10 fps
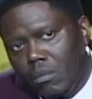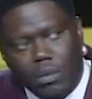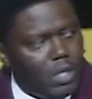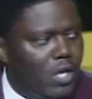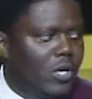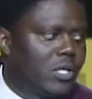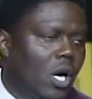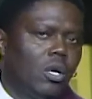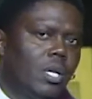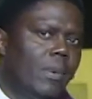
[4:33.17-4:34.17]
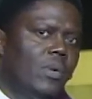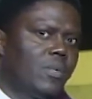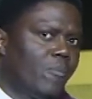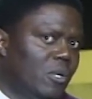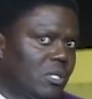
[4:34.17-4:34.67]
Yeah, you can talk to me. What's
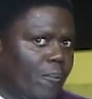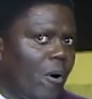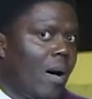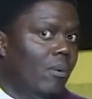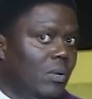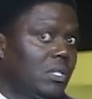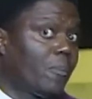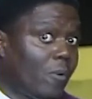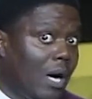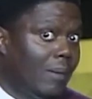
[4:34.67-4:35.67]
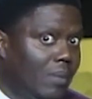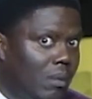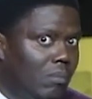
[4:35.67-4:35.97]
the problem? What's the problem?